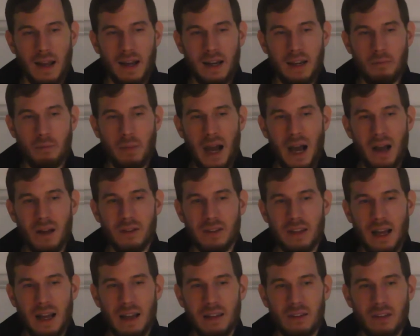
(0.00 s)
and he
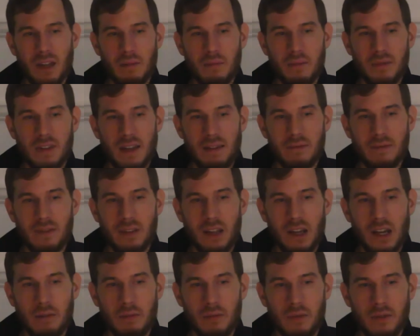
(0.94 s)
bows down to him
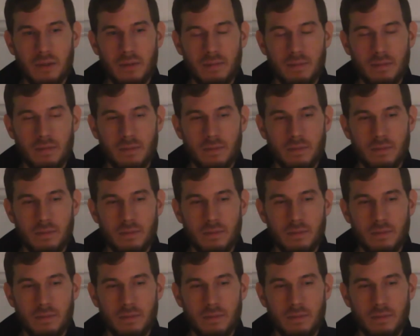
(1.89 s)
7 times.